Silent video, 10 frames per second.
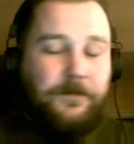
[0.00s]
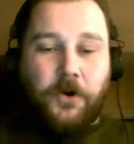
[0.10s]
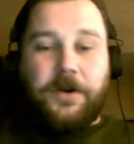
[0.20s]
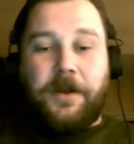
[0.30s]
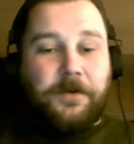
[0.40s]

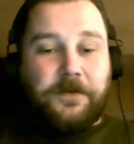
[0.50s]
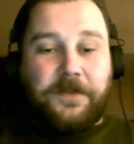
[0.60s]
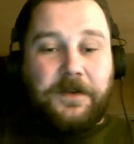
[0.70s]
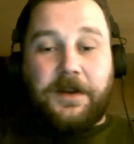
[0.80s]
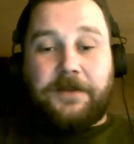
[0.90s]
numbers
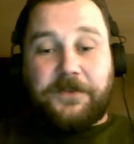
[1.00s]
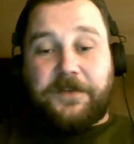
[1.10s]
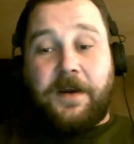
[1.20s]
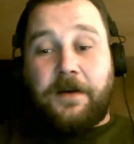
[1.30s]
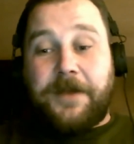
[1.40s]
that none of us
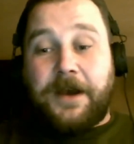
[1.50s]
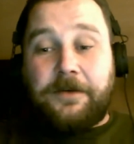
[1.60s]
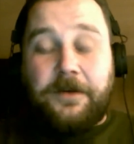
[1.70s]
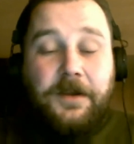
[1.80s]
care about,